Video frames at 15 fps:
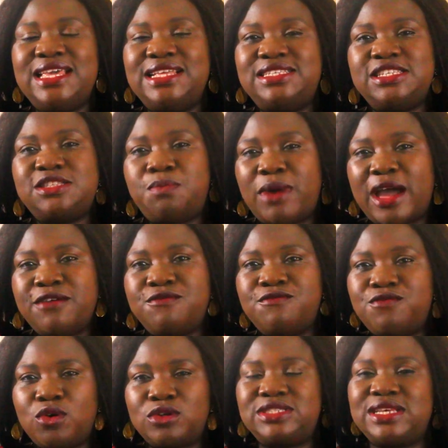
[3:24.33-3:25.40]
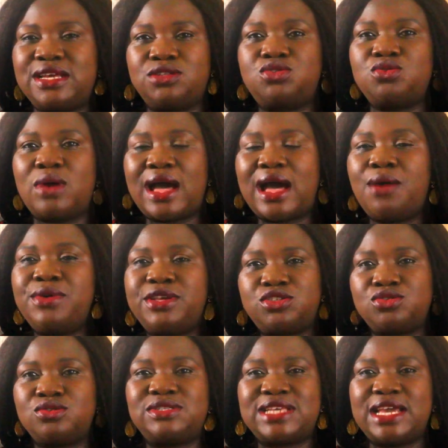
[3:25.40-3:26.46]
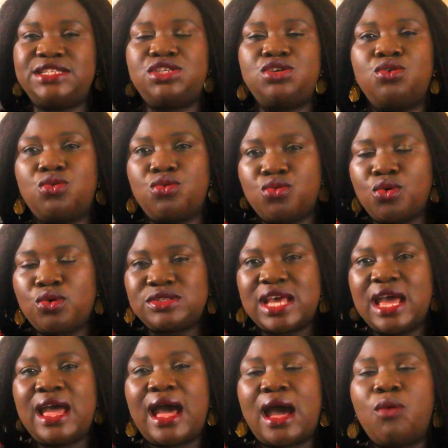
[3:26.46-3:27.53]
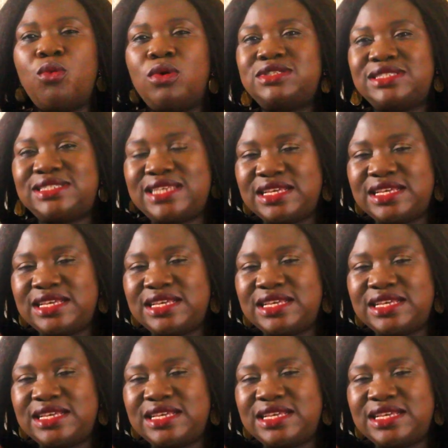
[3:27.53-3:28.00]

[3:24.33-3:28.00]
It is pivotal to how a society grows and what